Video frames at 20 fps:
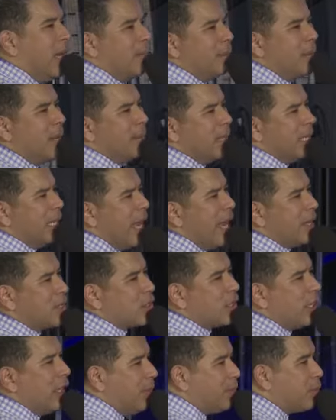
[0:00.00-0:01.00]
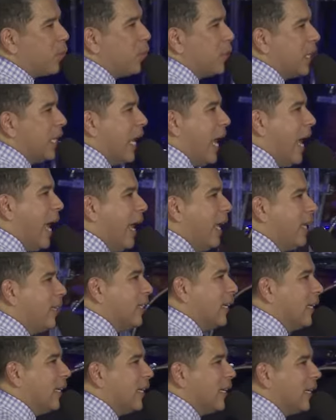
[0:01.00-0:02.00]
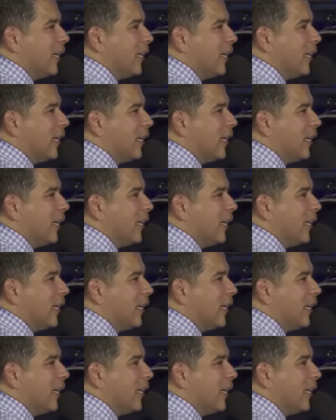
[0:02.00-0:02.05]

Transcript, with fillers: mom and dad sleep through the night and